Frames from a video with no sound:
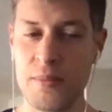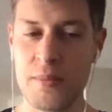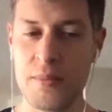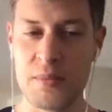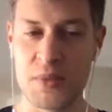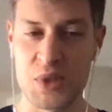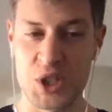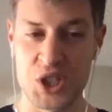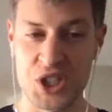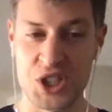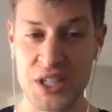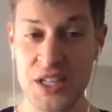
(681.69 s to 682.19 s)

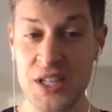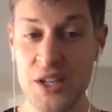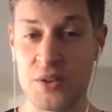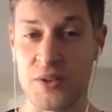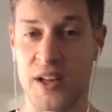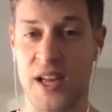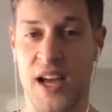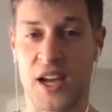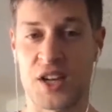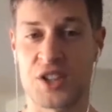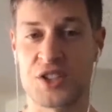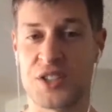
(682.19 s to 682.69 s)

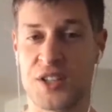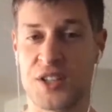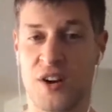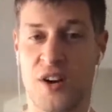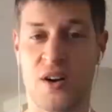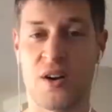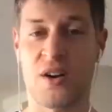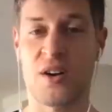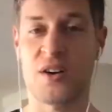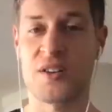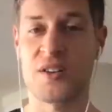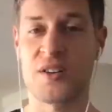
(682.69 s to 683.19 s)
machinery actually
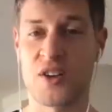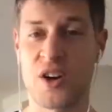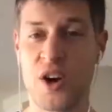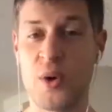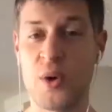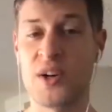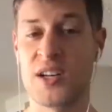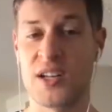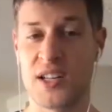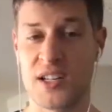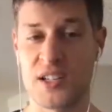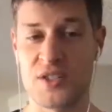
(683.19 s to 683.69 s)
hard
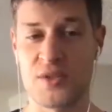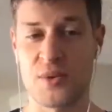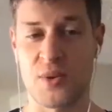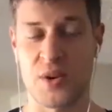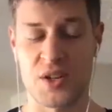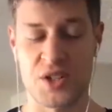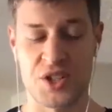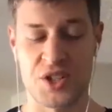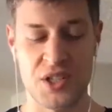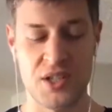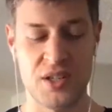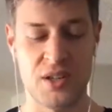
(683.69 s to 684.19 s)
coded into
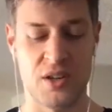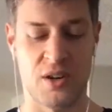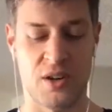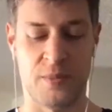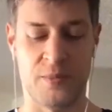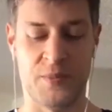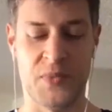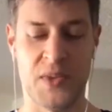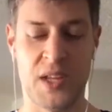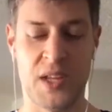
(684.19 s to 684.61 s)
our genome